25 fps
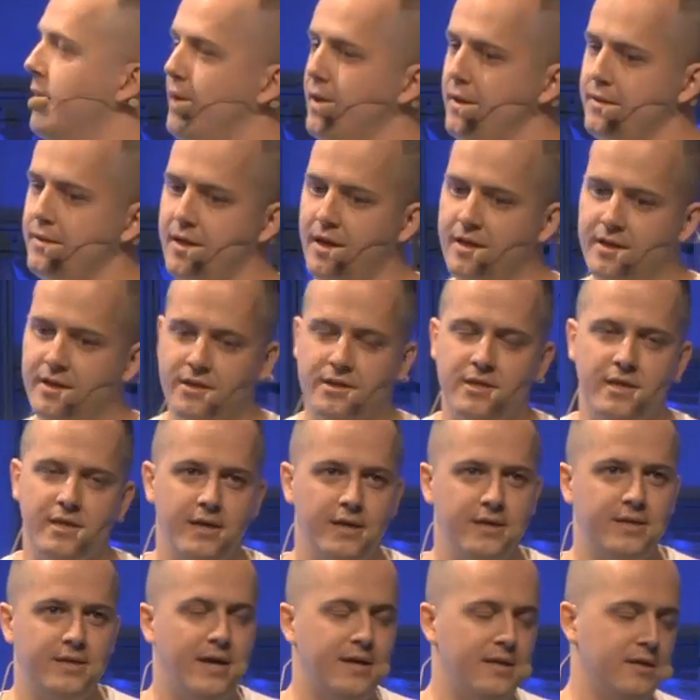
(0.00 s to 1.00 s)
the other
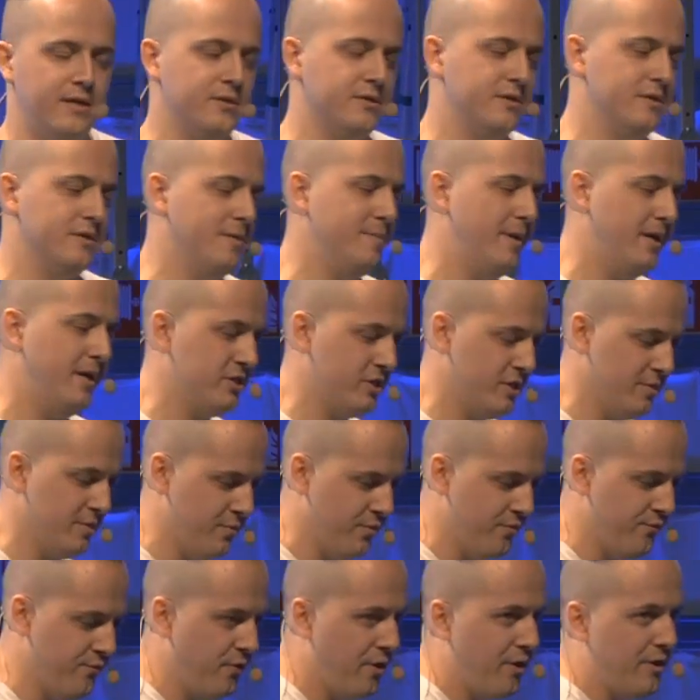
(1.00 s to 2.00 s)
thing that Ingrida
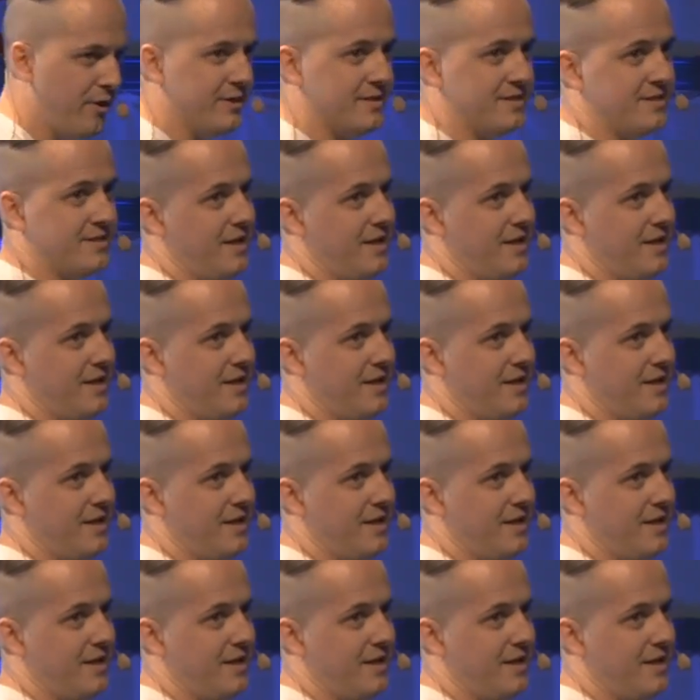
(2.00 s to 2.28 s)
mentioned before